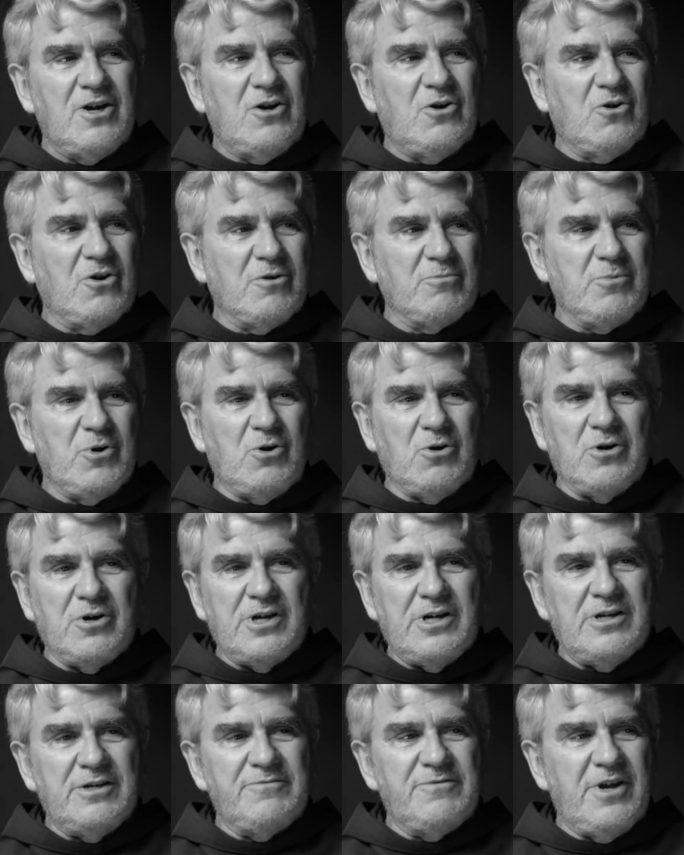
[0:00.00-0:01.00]

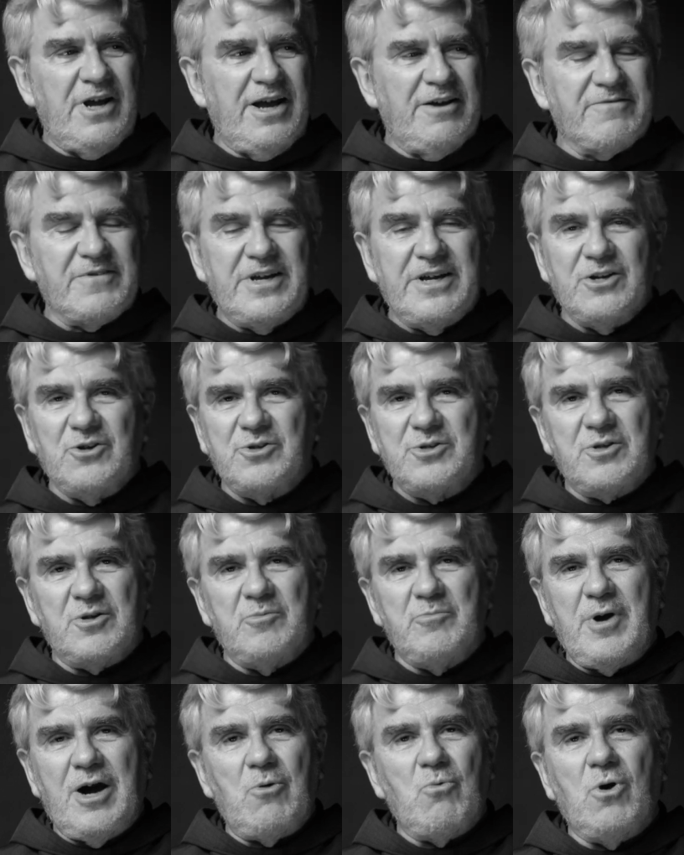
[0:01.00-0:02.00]
or have guilt
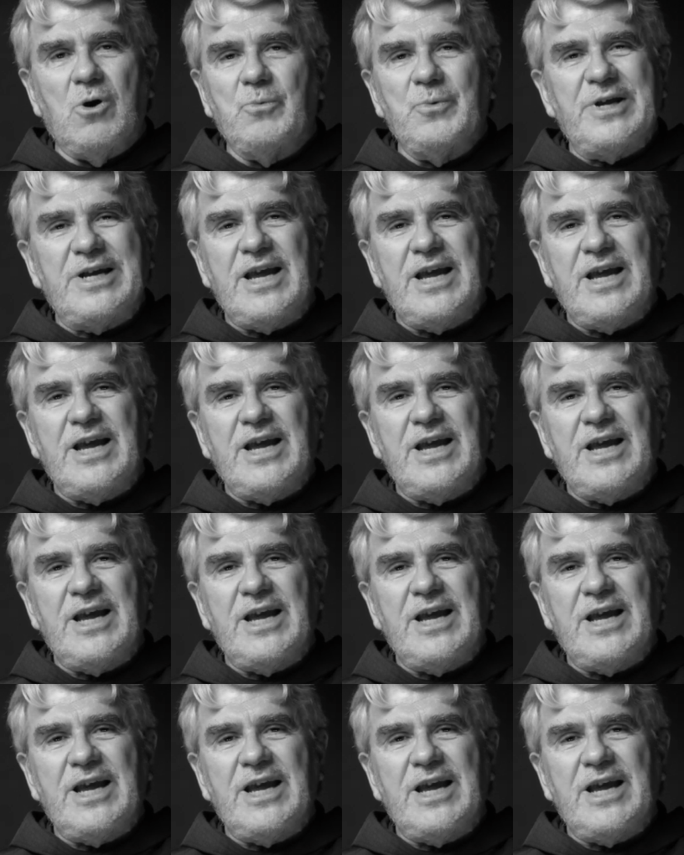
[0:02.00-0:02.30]
about what we